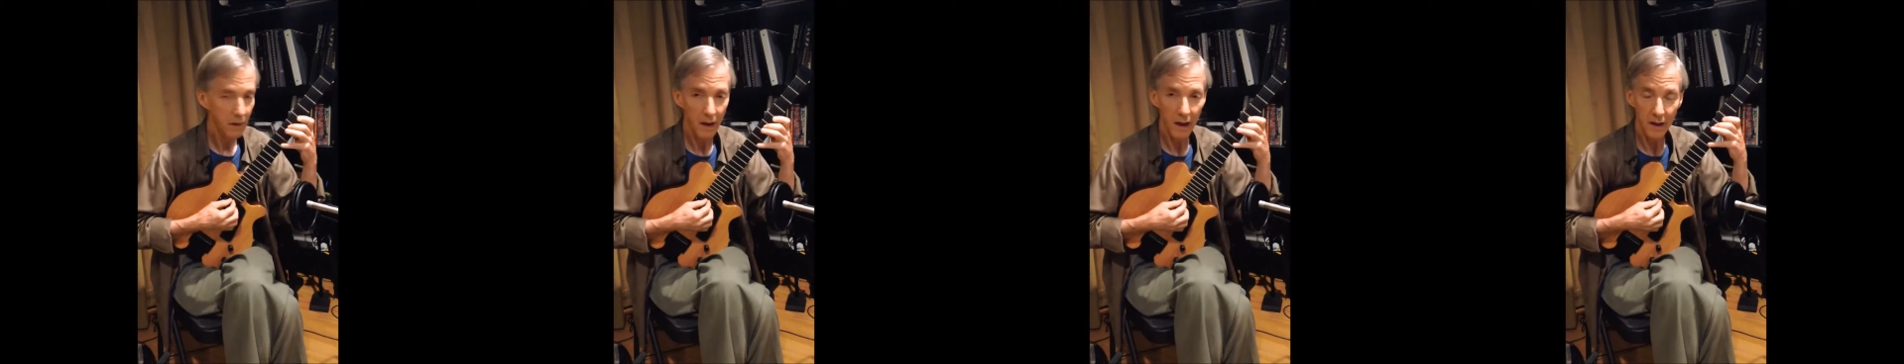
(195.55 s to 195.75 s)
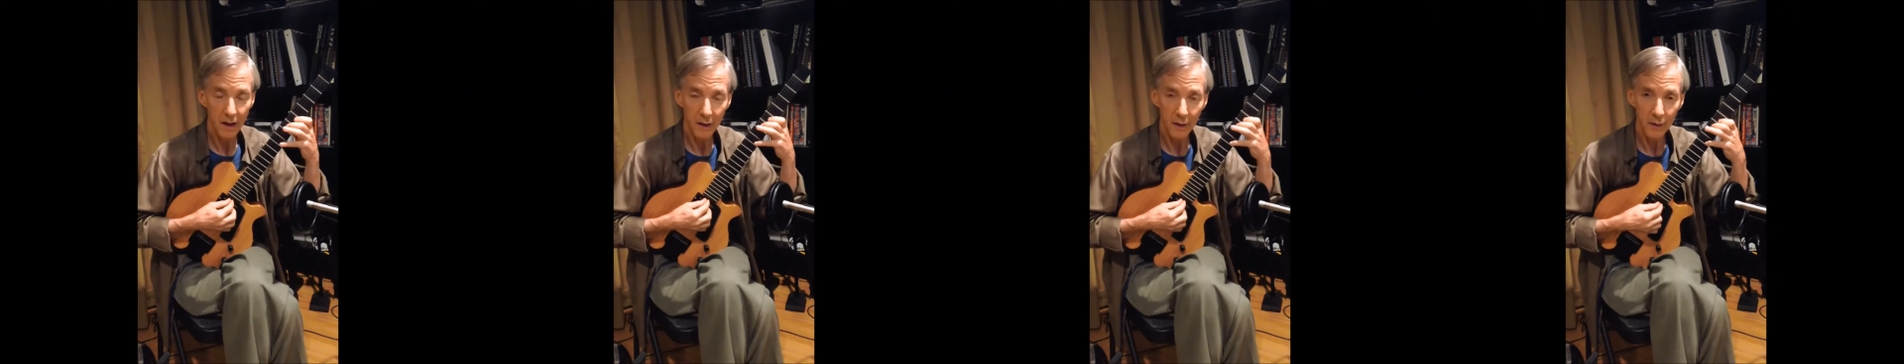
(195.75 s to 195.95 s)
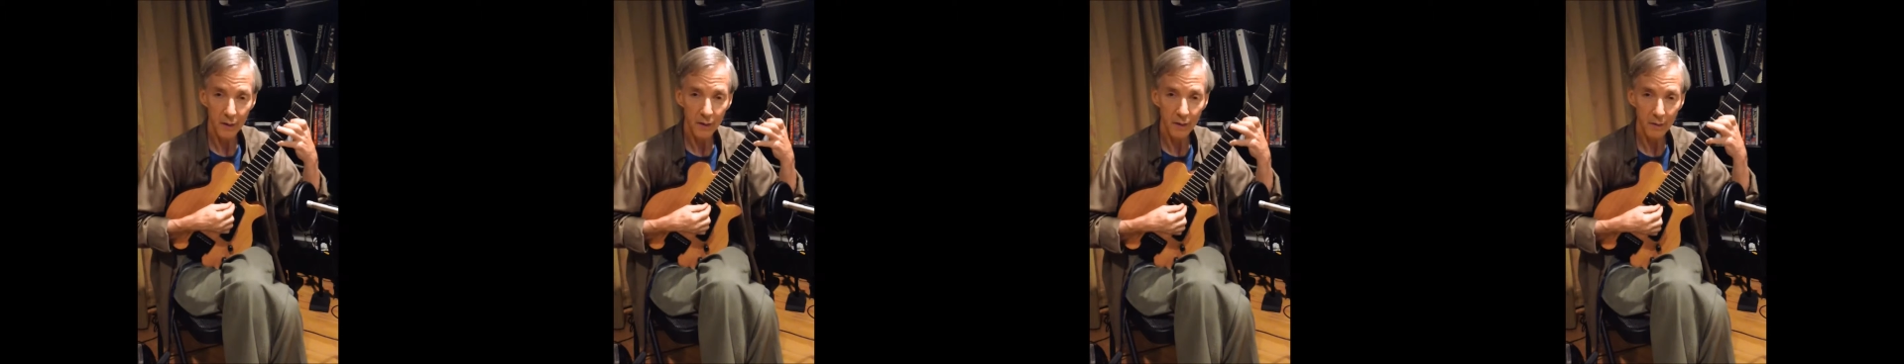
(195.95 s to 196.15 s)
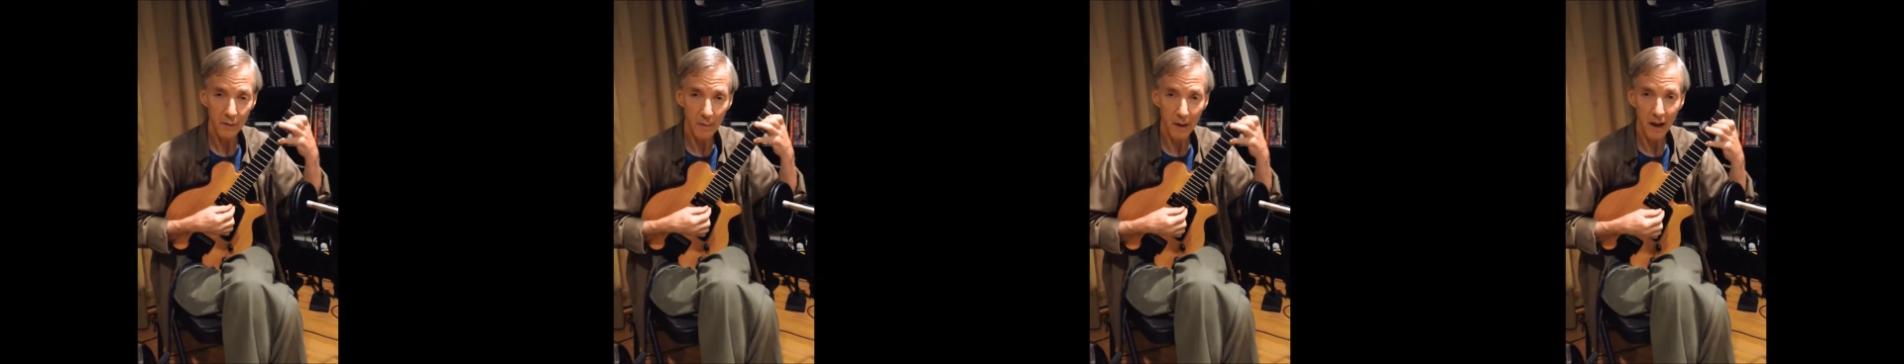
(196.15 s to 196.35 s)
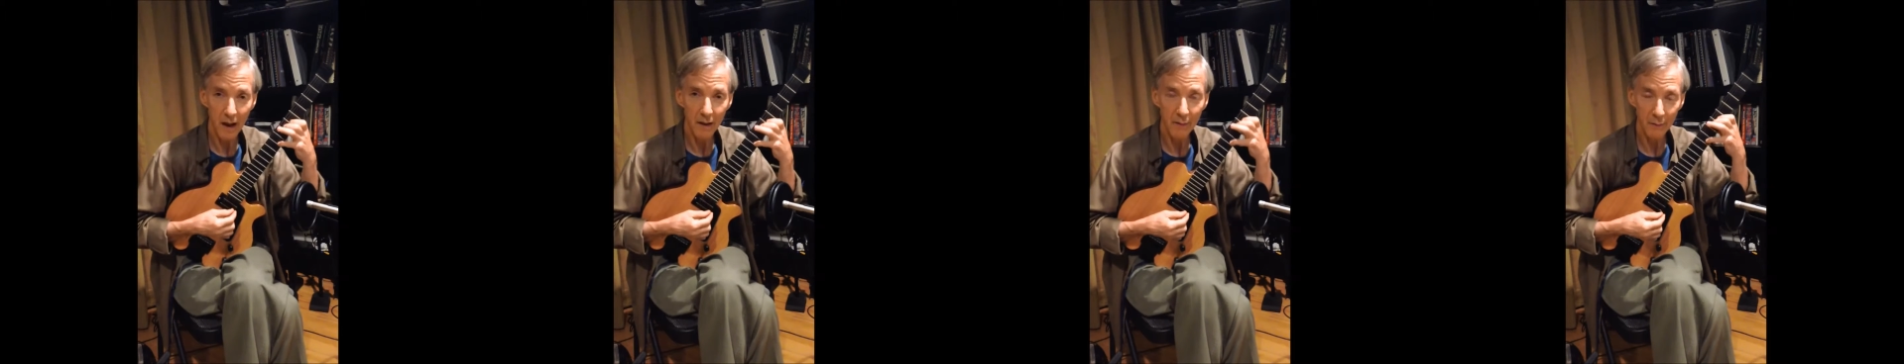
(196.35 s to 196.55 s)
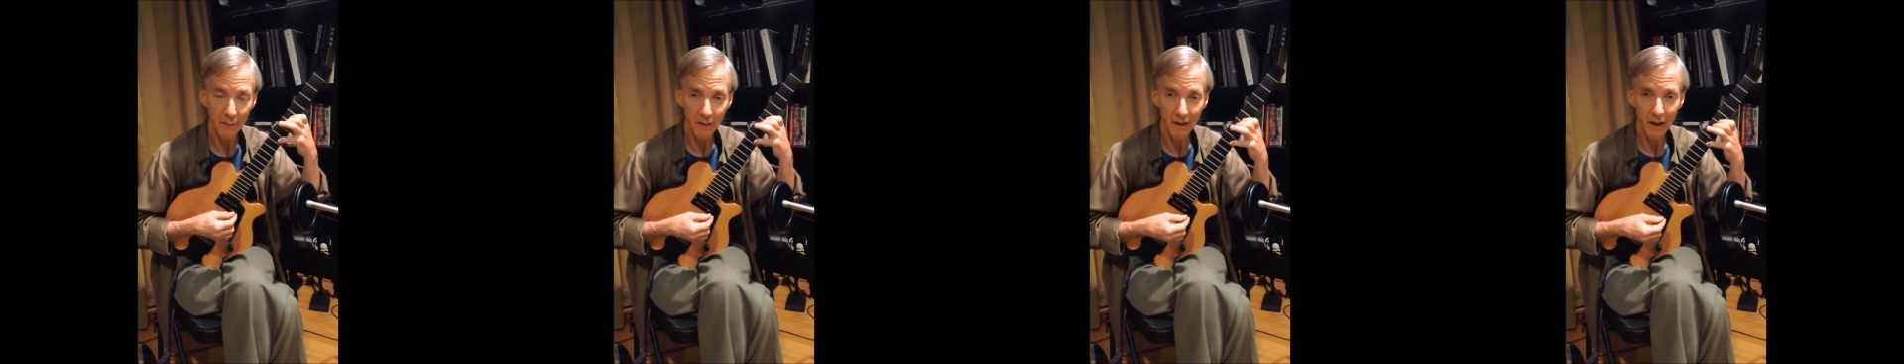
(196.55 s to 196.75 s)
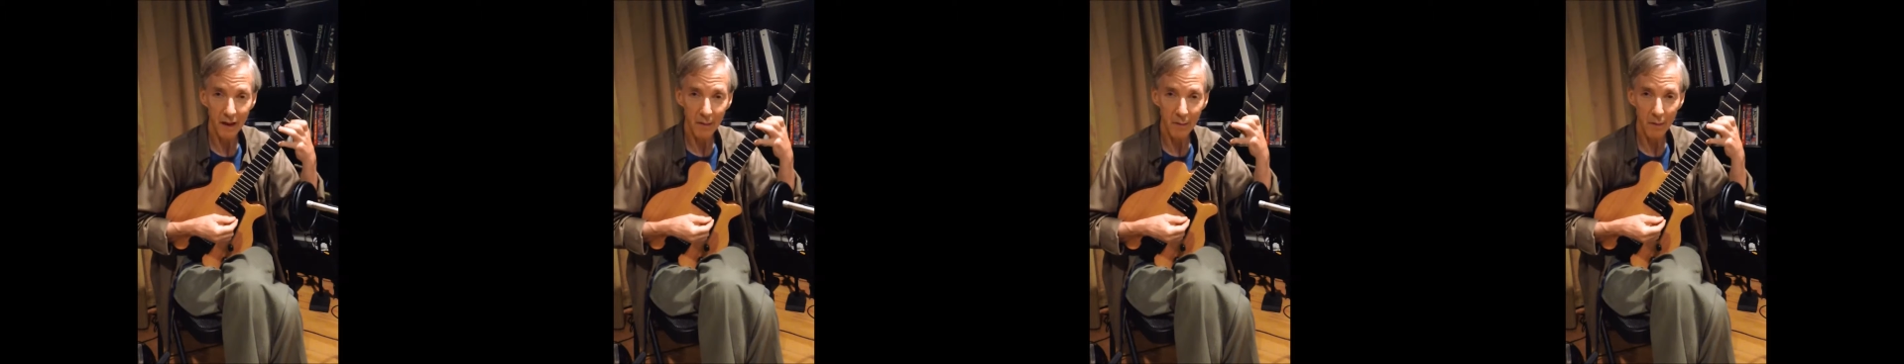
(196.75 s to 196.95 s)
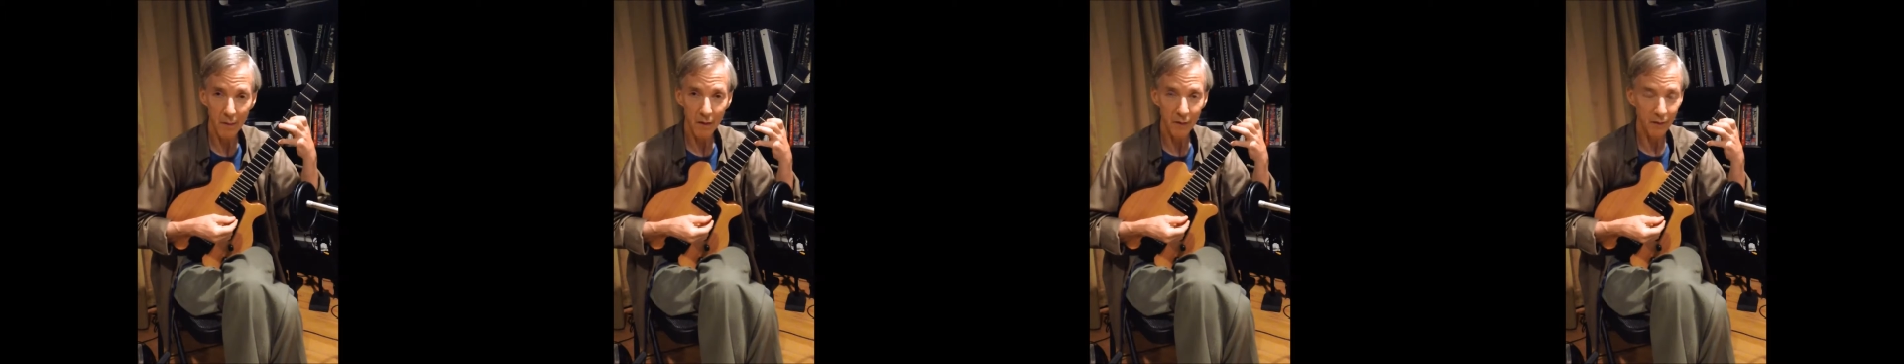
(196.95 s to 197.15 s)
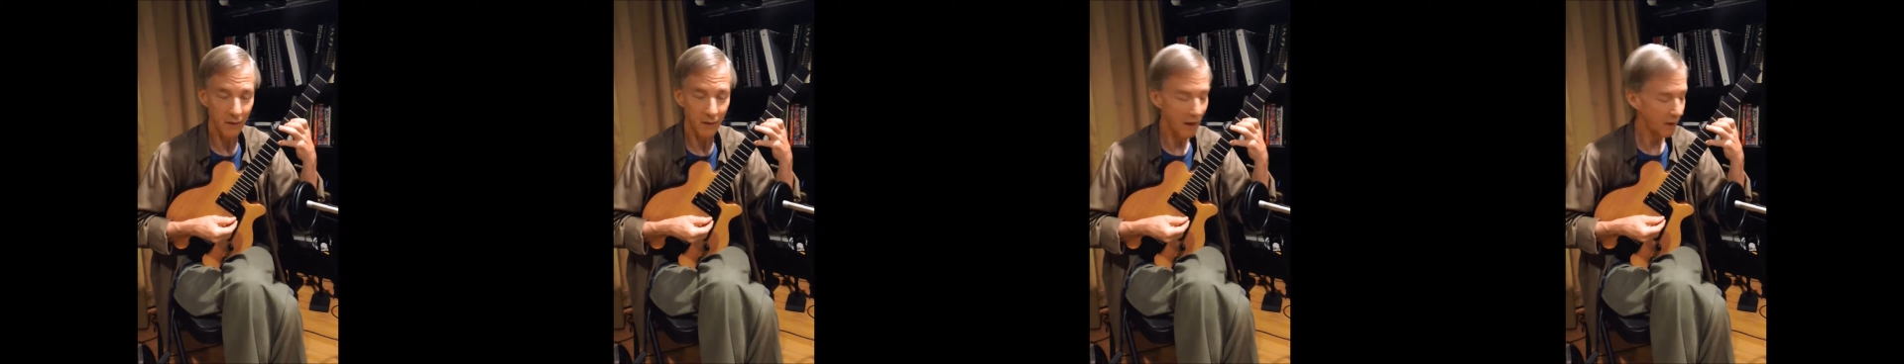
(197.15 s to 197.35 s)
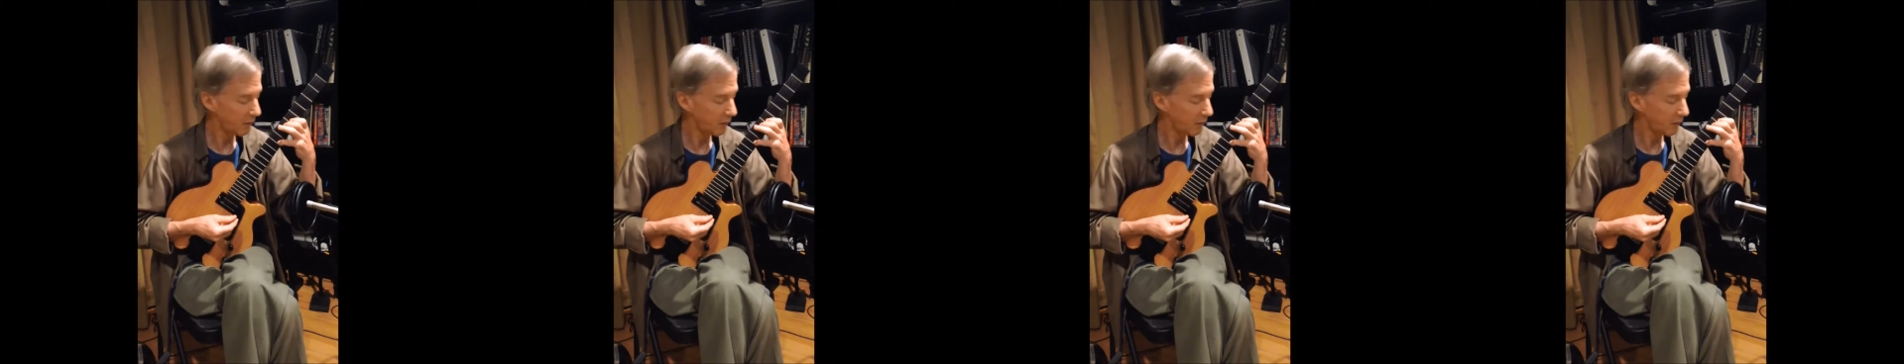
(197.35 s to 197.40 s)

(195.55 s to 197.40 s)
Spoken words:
And here is my same B flat